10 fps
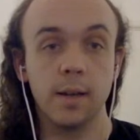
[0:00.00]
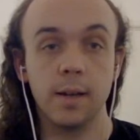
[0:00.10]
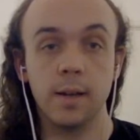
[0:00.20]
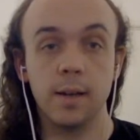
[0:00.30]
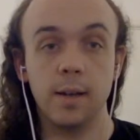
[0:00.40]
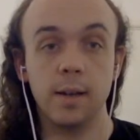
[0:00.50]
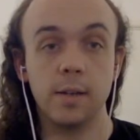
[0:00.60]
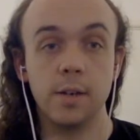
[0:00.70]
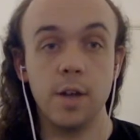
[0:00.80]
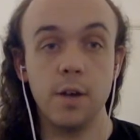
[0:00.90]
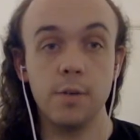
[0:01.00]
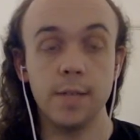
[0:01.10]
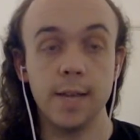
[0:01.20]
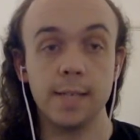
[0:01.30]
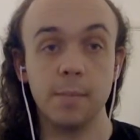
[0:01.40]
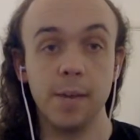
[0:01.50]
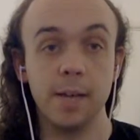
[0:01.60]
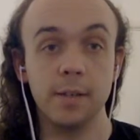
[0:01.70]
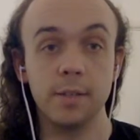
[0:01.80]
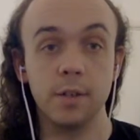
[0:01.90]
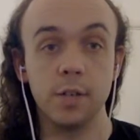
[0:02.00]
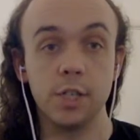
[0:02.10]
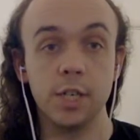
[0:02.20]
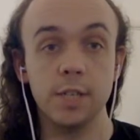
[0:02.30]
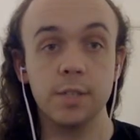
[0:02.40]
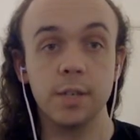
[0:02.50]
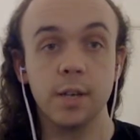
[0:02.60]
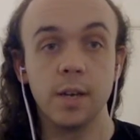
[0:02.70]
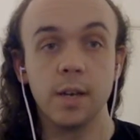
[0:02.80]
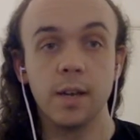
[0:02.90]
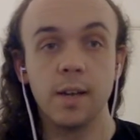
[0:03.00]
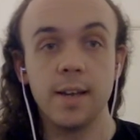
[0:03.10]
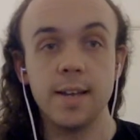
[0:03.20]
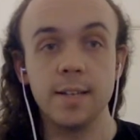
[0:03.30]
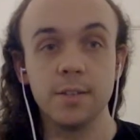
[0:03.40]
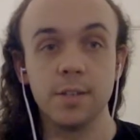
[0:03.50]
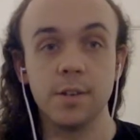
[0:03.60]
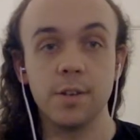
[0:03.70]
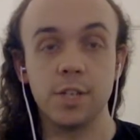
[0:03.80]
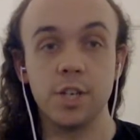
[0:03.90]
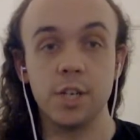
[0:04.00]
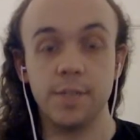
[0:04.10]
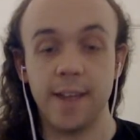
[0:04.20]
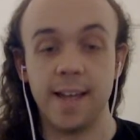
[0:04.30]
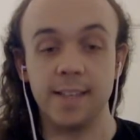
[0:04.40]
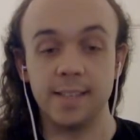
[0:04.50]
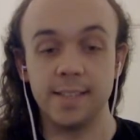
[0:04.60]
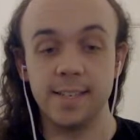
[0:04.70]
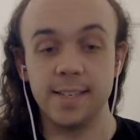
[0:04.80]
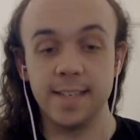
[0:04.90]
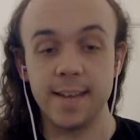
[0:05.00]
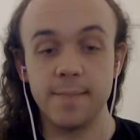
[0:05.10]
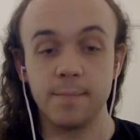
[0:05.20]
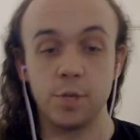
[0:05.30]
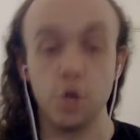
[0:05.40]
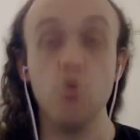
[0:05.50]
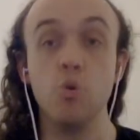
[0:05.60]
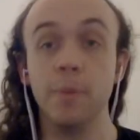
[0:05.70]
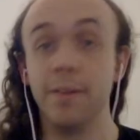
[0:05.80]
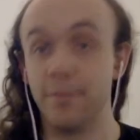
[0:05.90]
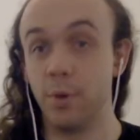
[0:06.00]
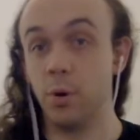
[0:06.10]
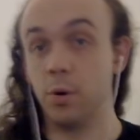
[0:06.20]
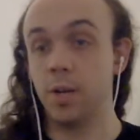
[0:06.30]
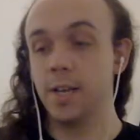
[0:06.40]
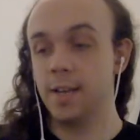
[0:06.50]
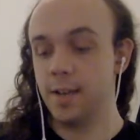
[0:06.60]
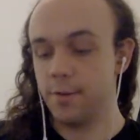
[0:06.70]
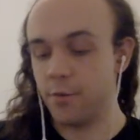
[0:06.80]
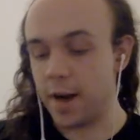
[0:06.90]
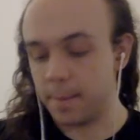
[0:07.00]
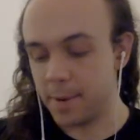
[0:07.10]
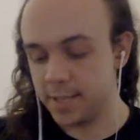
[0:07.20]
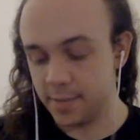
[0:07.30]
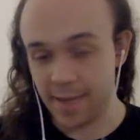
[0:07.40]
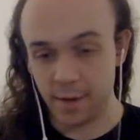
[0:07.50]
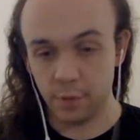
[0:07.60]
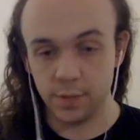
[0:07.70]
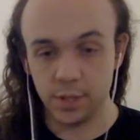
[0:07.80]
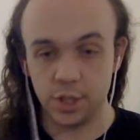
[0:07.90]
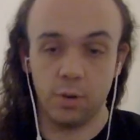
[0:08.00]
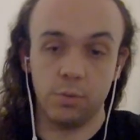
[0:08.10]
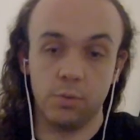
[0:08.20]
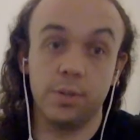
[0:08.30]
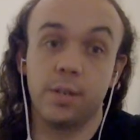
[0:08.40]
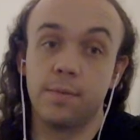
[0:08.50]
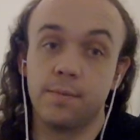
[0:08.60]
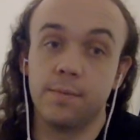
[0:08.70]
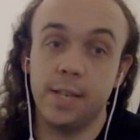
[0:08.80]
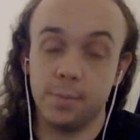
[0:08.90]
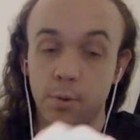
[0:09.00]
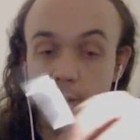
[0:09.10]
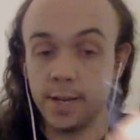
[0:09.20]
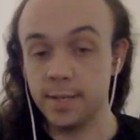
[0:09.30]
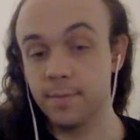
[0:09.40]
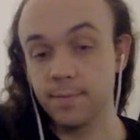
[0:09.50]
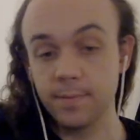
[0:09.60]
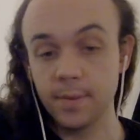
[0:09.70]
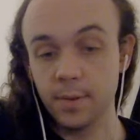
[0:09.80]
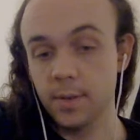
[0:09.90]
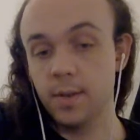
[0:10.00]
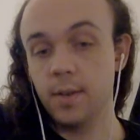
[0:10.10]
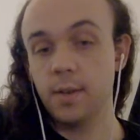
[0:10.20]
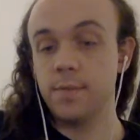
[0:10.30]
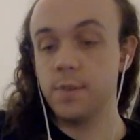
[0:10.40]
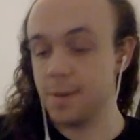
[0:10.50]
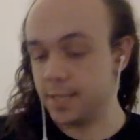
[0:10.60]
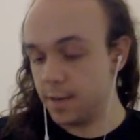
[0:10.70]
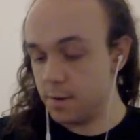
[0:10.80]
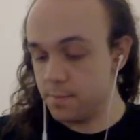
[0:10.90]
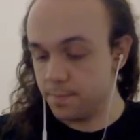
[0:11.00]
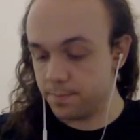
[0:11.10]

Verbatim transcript: No to that demand, not a chance. It is also not a church for ants. It is a tomb for fragments of elven souls. That's what it is, if you must know.